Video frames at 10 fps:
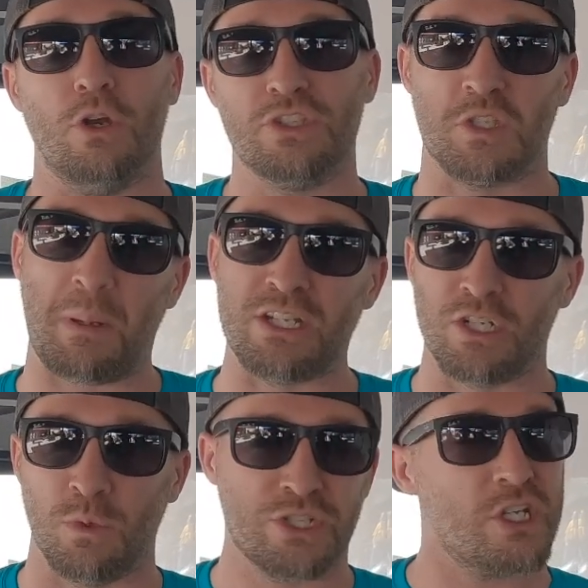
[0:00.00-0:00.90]

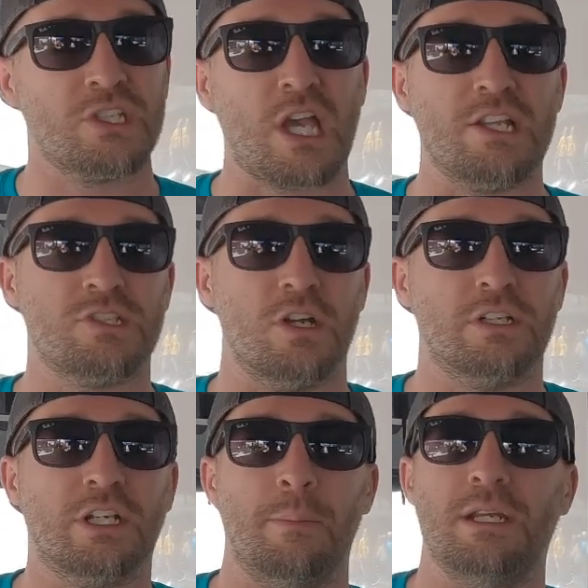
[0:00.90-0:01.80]
Suspension was just kind of
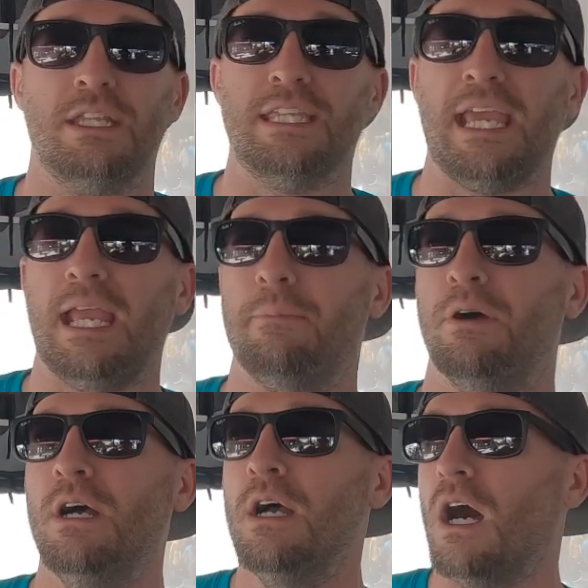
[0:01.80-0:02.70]
starting to come into the
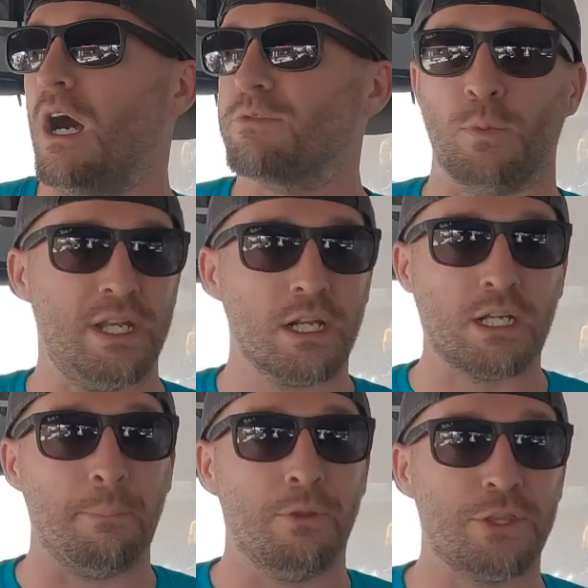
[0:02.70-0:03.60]
game. So we did a
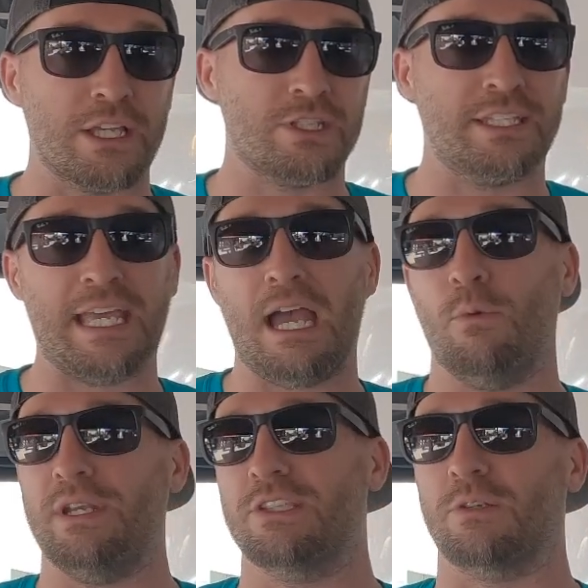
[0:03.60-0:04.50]
couple things like
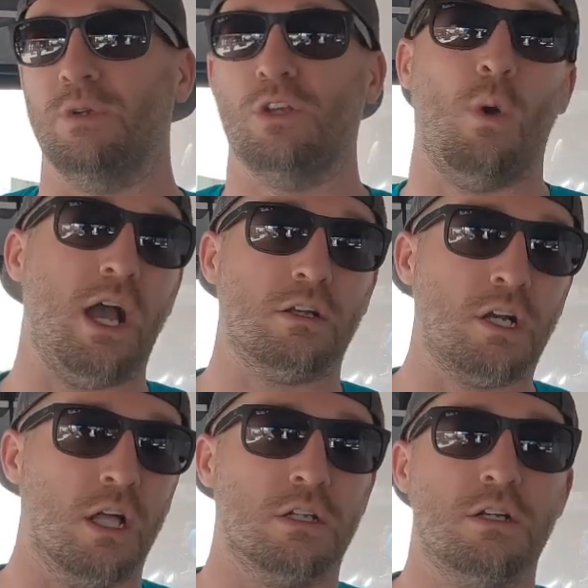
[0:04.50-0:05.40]
that. We did some really wild
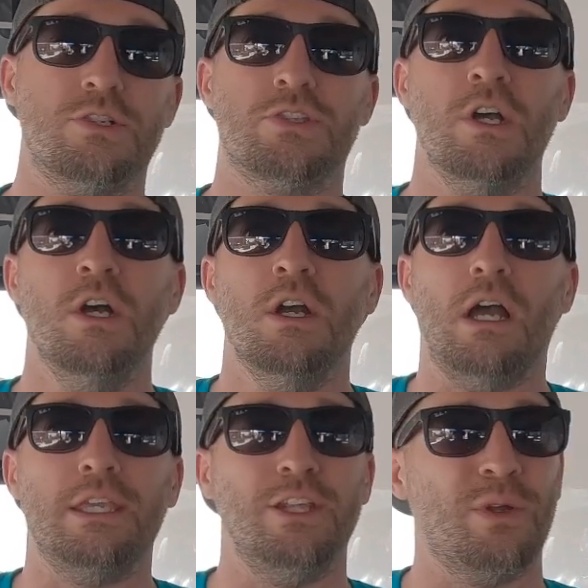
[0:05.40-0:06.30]
colors,
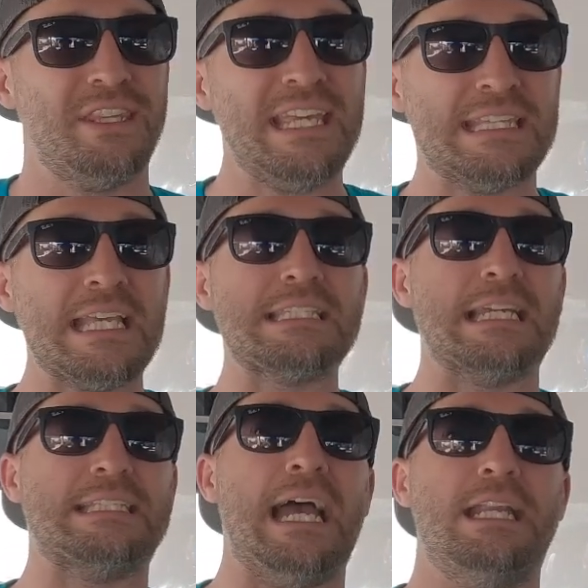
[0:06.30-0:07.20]
and things
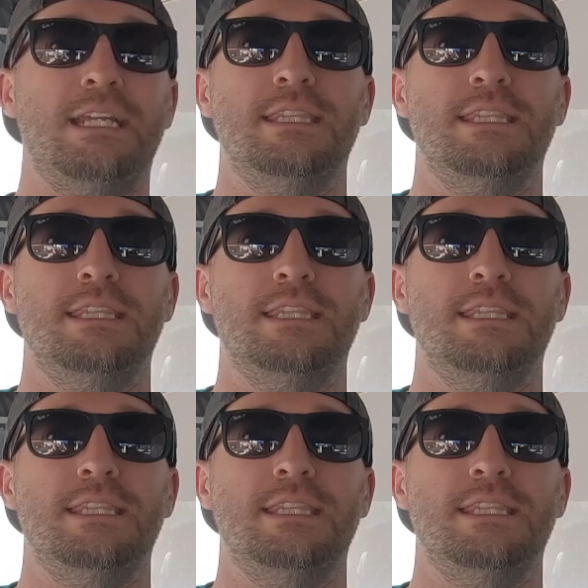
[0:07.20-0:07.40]
like that.